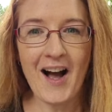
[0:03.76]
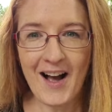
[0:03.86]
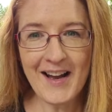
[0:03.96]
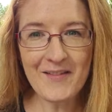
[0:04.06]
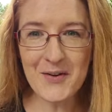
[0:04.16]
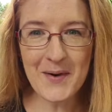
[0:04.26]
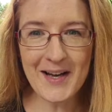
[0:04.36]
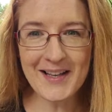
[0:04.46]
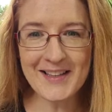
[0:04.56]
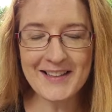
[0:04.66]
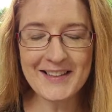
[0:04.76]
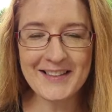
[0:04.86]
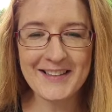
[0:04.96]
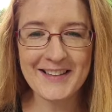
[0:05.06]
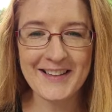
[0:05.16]
Hi everyone,
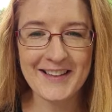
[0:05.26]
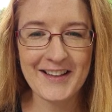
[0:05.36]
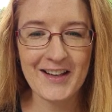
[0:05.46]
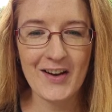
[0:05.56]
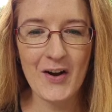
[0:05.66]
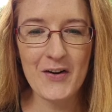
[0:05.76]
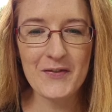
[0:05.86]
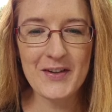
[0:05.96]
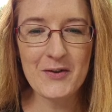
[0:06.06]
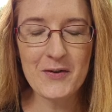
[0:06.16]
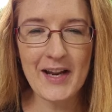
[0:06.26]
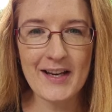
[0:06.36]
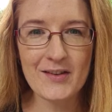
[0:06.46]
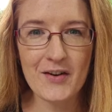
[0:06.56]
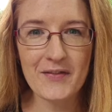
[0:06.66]
hopefully you're all
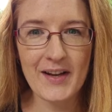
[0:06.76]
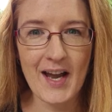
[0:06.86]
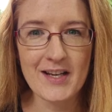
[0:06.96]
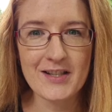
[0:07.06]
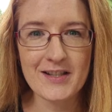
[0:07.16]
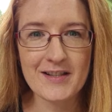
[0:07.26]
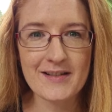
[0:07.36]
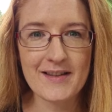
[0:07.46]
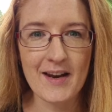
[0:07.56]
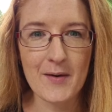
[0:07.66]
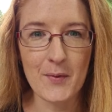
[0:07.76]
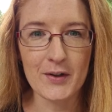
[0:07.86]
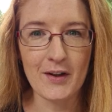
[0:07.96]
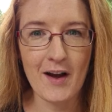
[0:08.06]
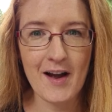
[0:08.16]
getting notifications that I'm
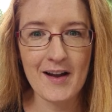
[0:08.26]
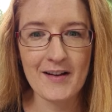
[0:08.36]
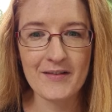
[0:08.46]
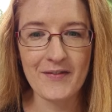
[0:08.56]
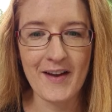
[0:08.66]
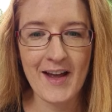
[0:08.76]
on live.